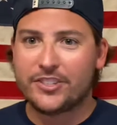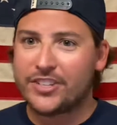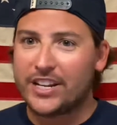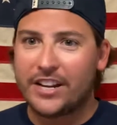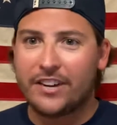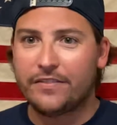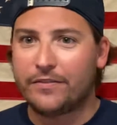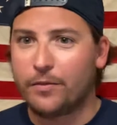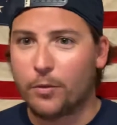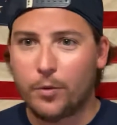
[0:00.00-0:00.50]
had a
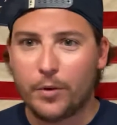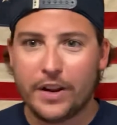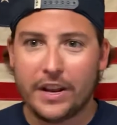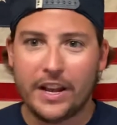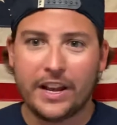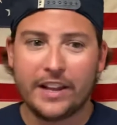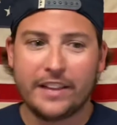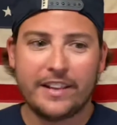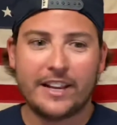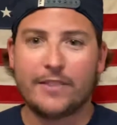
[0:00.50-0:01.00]

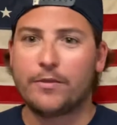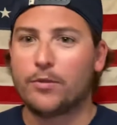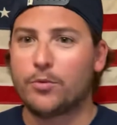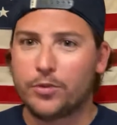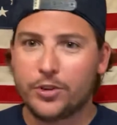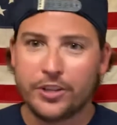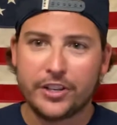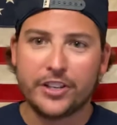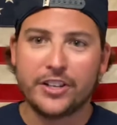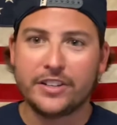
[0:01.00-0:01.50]
Fournette. They have a
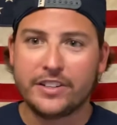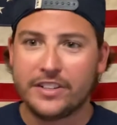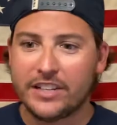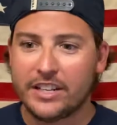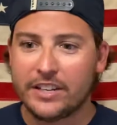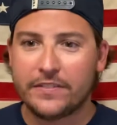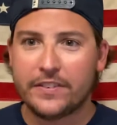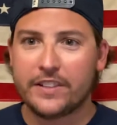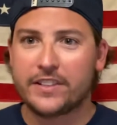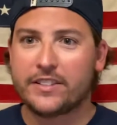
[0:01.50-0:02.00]
really good
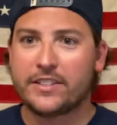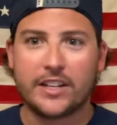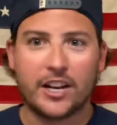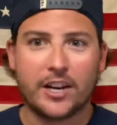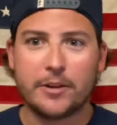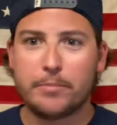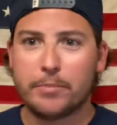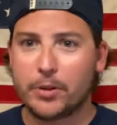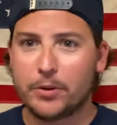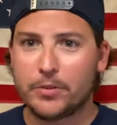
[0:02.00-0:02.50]
defense.
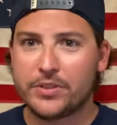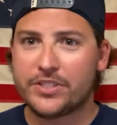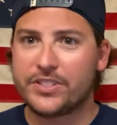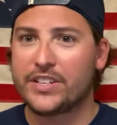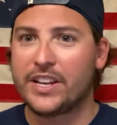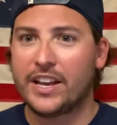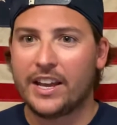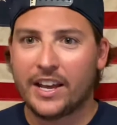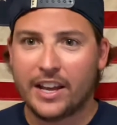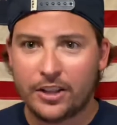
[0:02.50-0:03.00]
Todd Bowles is a
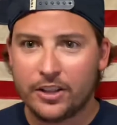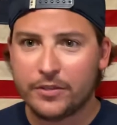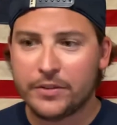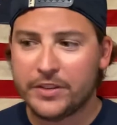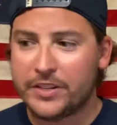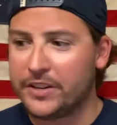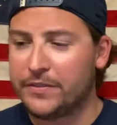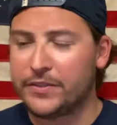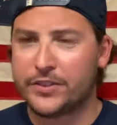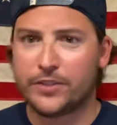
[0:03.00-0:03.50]
hell of a
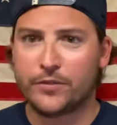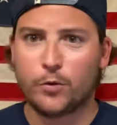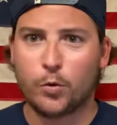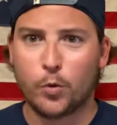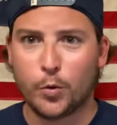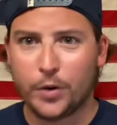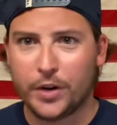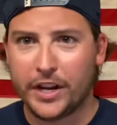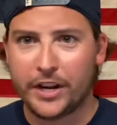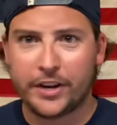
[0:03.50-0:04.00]
defensive
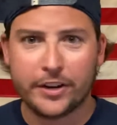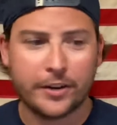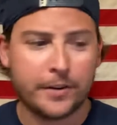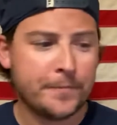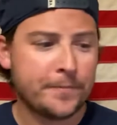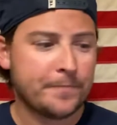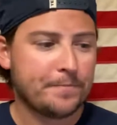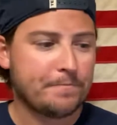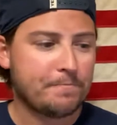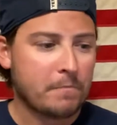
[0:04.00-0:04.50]
coordinator.
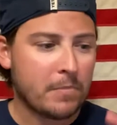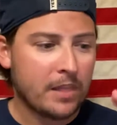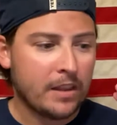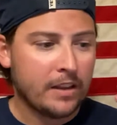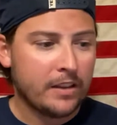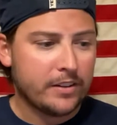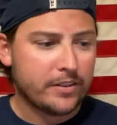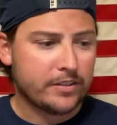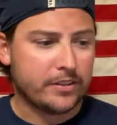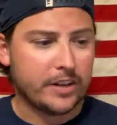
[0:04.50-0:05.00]

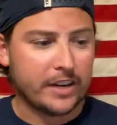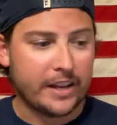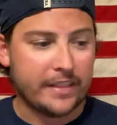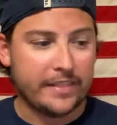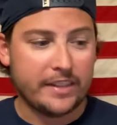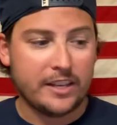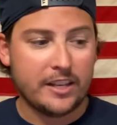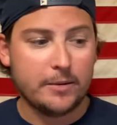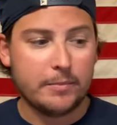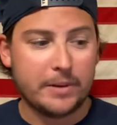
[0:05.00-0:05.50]
So I got
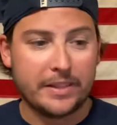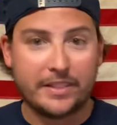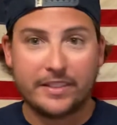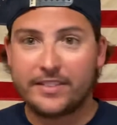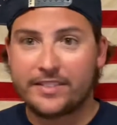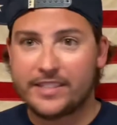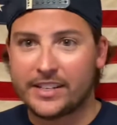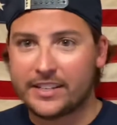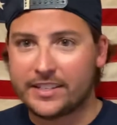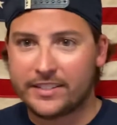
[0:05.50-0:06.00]
them at the
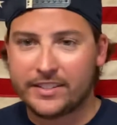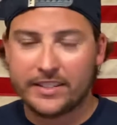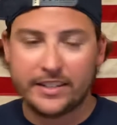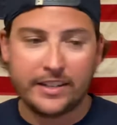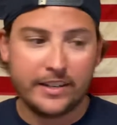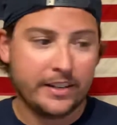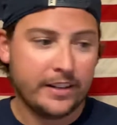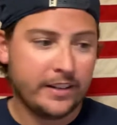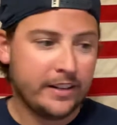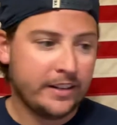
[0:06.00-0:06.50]
6th
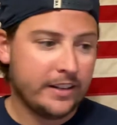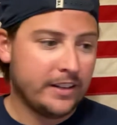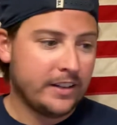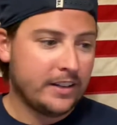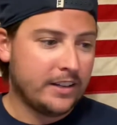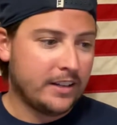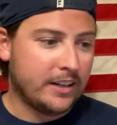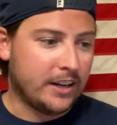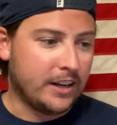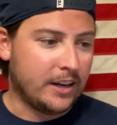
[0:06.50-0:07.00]
seed.
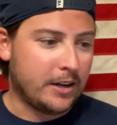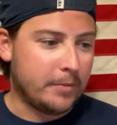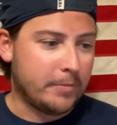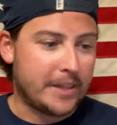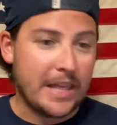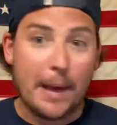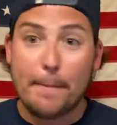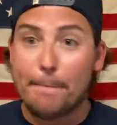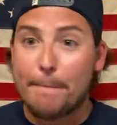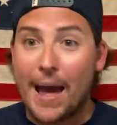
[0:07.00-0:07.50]
But
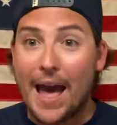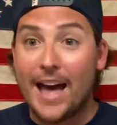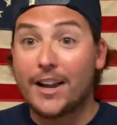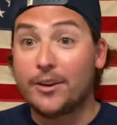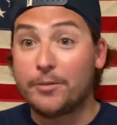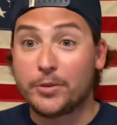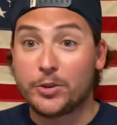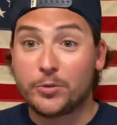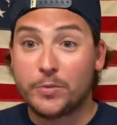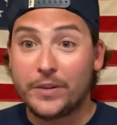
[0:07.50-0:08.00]
that battle
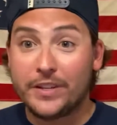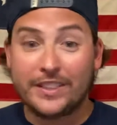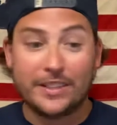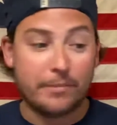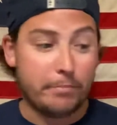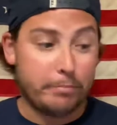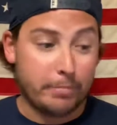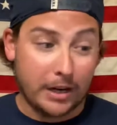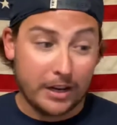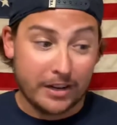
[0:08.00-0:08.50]
between the
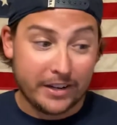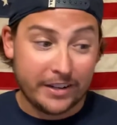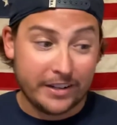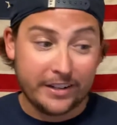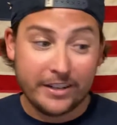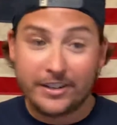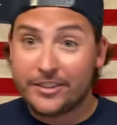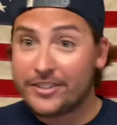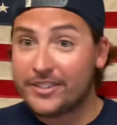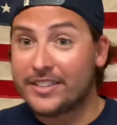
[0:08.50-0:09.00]

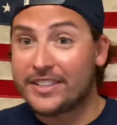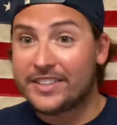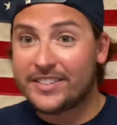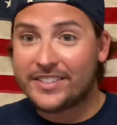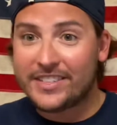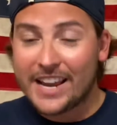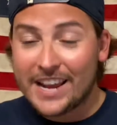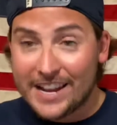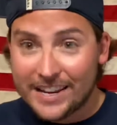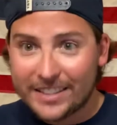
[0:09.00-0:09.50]
Buccaneers and the
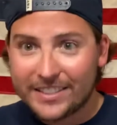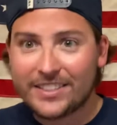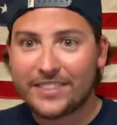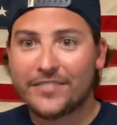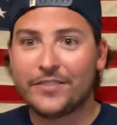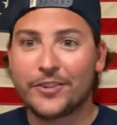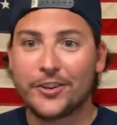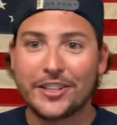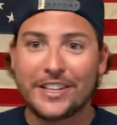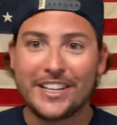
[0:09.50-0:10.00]
Saints
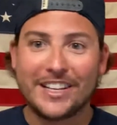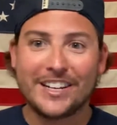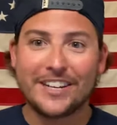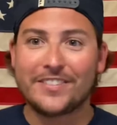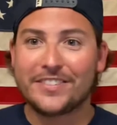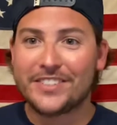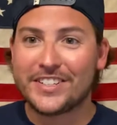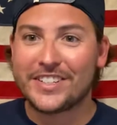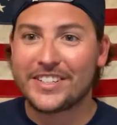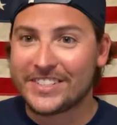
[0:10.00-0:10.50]
for the
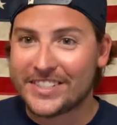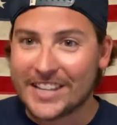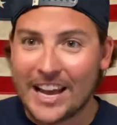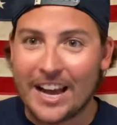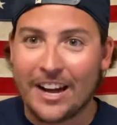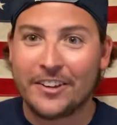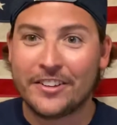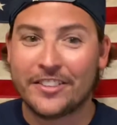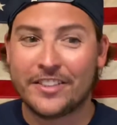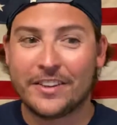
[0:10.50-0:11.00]
NFC
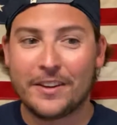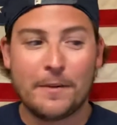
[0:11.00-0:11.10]
South,